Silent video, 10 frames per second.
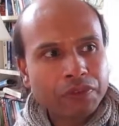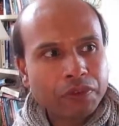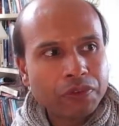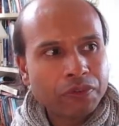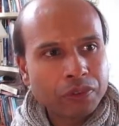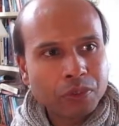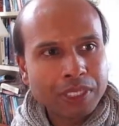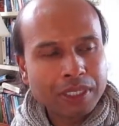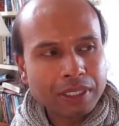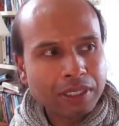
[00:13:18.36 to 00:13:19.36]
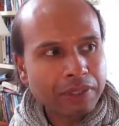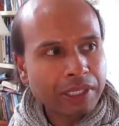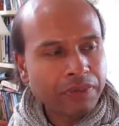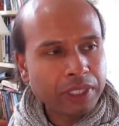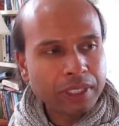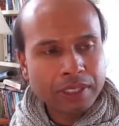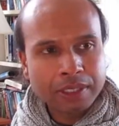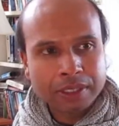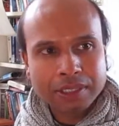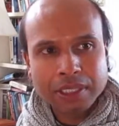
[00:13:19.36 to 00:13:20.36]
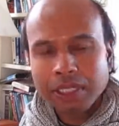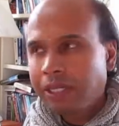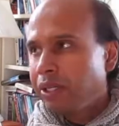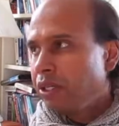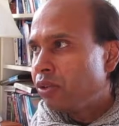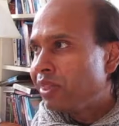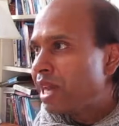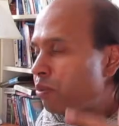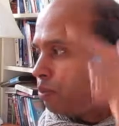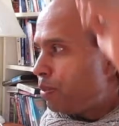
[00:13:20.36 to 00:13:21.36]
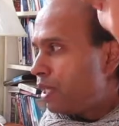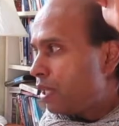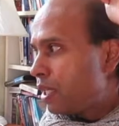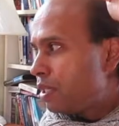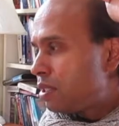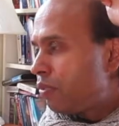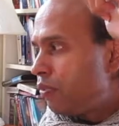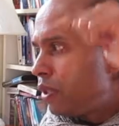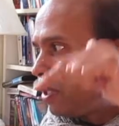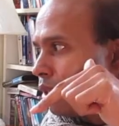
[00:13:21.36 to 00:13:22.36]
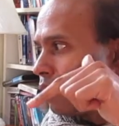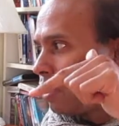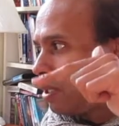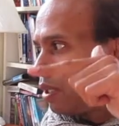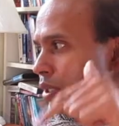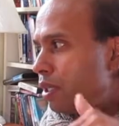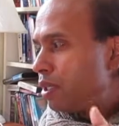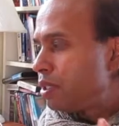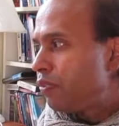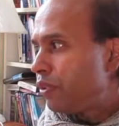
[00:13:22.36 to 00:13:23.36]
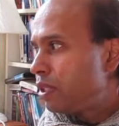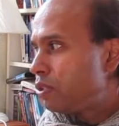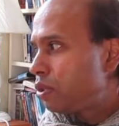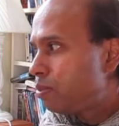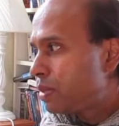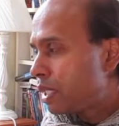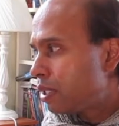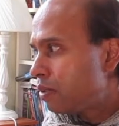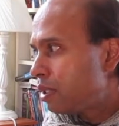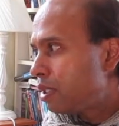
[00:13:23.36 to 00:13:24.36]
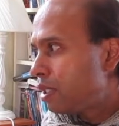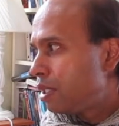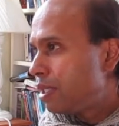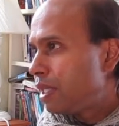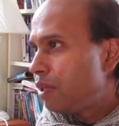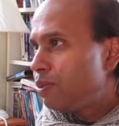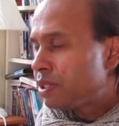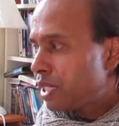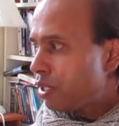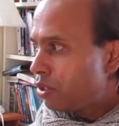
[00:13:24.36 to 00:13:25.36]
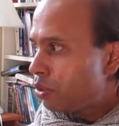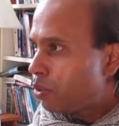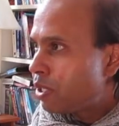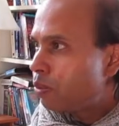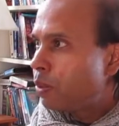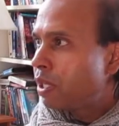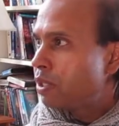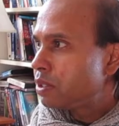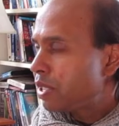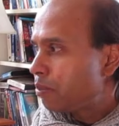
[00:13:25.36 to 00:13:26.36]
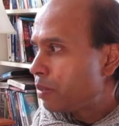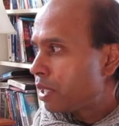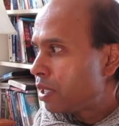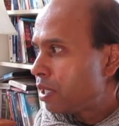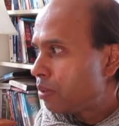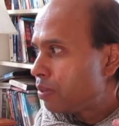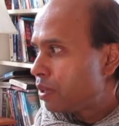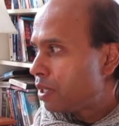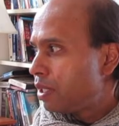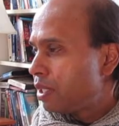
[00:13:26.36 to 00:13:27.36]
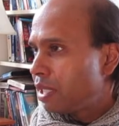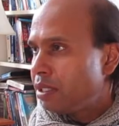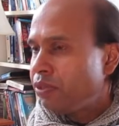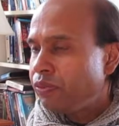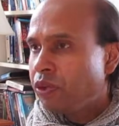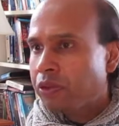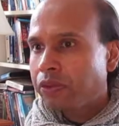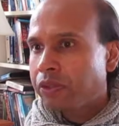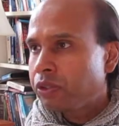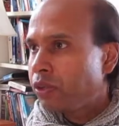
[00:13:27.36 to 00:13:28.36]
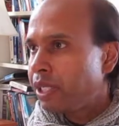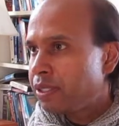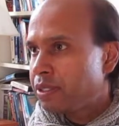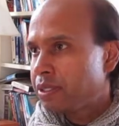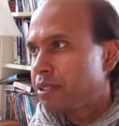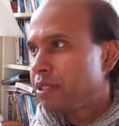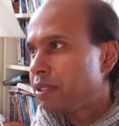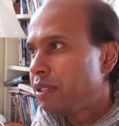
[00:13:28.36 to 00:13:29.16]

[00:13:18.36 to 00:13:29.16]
for, for 20, you know, 11 years, you know, that would be like a severe, a severe drop down and it will take you quite a while to get back up. And you've not got the grace